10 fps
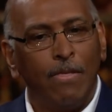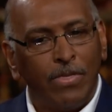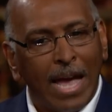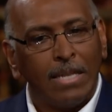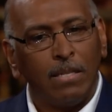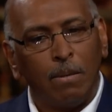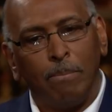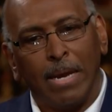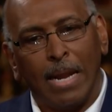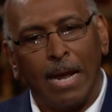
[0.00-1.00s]
that's a
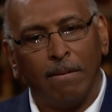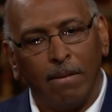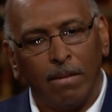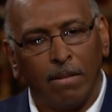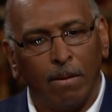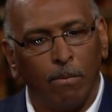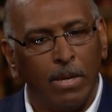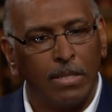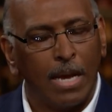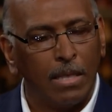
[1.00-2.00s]
debate I think
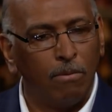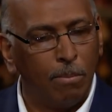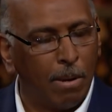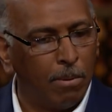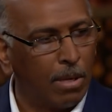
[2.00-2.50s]
inside the Republican